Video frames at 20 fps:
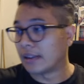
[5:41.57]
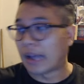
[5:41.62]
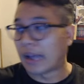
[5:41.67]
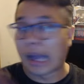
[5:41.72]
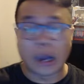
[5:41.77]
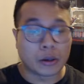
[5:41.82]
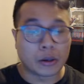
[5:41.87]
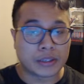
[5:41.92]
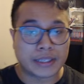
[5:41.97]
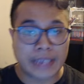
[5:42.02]

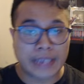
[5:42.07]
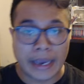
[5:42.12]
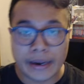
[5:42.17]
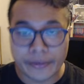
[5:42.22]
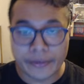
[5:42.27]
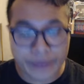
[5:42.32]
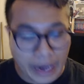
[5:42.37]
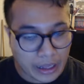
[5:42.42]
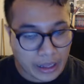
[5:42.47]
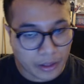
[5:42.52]
outside
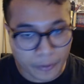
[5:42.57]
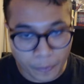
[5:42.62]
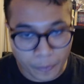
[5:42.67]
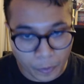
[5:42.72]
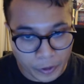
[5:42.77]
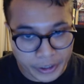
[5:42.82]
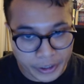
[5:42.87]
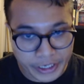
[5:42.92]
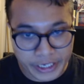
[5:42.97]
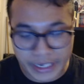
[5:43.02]
of
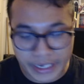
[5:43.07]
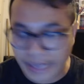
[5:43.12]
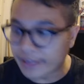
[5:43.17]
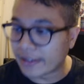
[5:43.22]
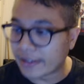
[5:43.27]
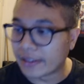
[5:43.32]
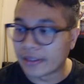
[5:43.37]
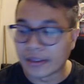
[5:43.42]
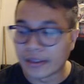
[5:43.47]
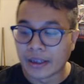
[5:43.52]
California and
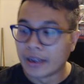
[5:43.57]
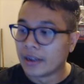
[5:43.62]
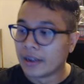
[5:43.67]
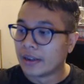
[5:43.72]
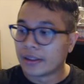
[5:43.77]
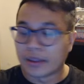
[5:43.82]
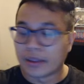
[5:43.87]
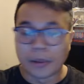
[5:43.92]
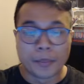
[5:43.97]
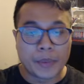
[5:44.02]
in
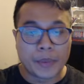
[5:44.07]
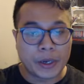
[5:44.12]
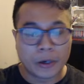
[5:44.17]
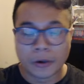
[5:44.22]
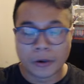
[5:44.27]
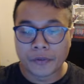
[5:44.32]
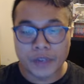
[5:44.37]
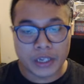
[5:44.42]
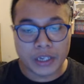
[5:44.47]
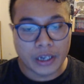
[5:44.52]
the middle
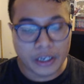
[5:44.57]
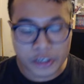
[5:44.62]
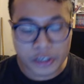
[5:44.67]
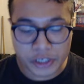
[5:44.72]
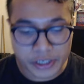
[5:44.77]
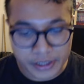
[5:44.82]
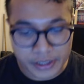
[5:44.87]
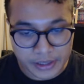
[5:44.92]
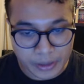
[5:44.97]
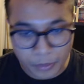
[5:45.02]
of the
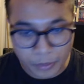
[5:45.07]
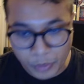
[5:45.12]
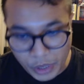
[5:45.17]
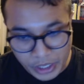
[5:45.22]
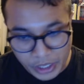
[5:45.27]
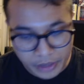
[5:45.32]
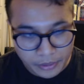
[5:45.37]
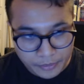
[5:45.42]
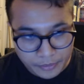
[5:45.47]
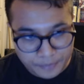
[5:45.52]
country
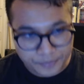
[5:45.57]
somewhere,